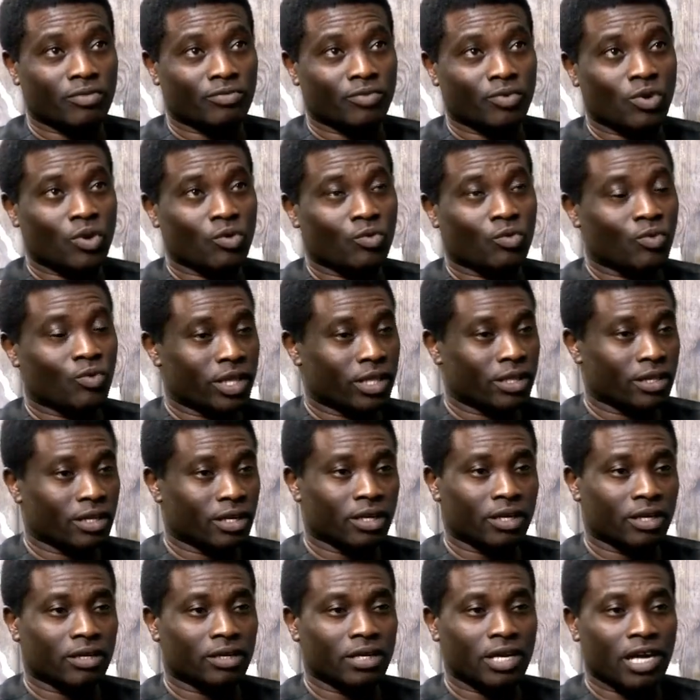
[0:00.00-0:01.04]
I've worked with
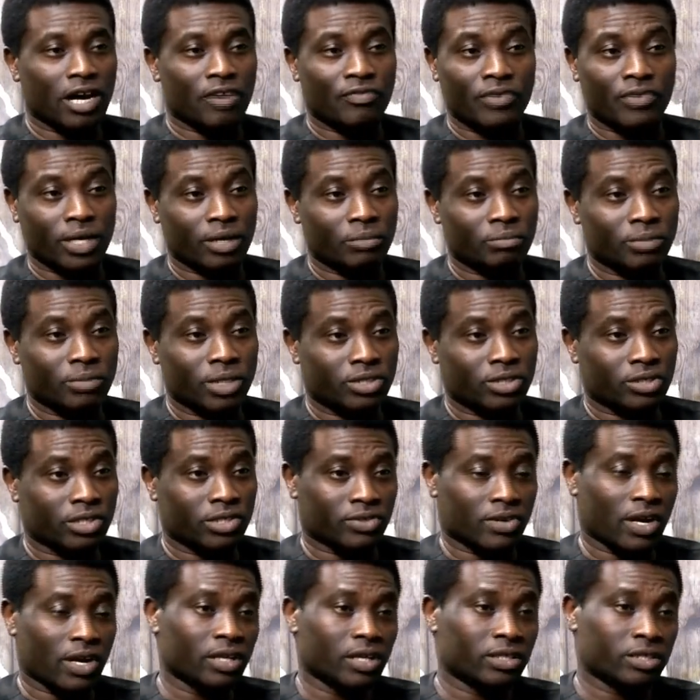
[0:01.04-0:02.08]
the African
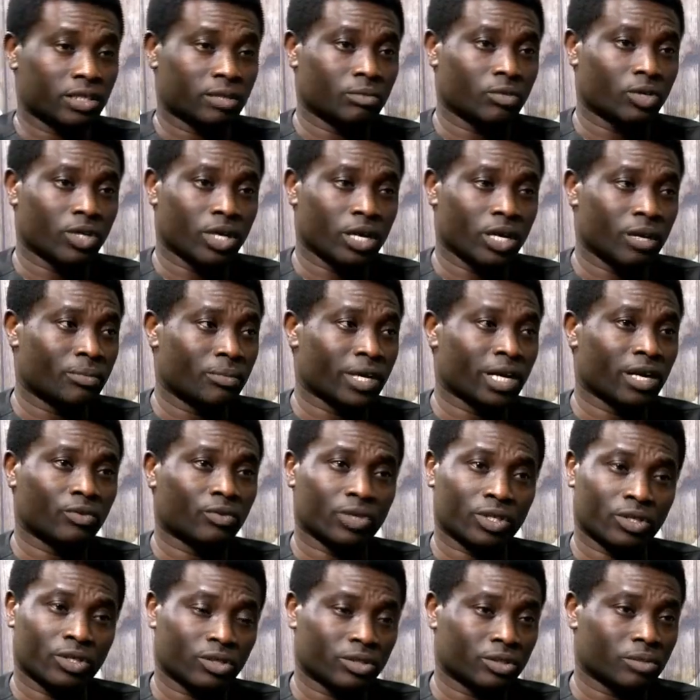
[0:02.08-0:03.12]
Business Roundtable,
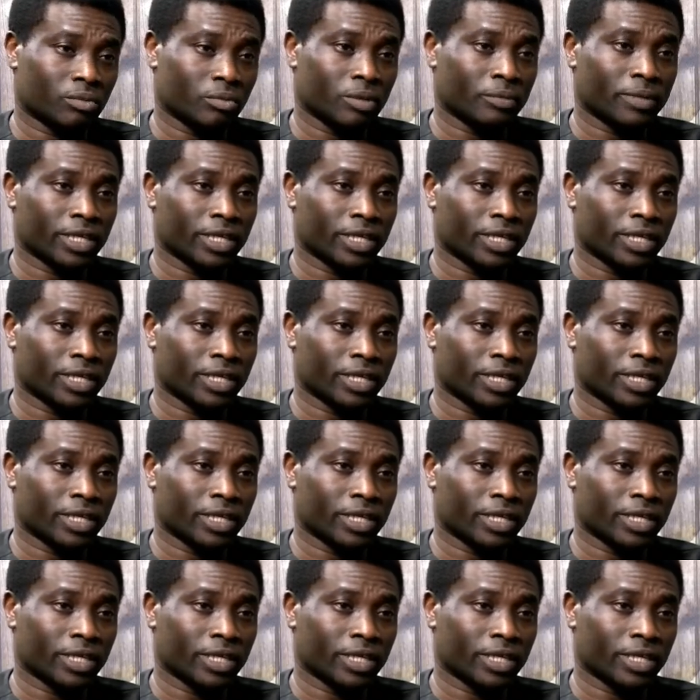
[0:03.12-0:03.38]
ABR, with Dr.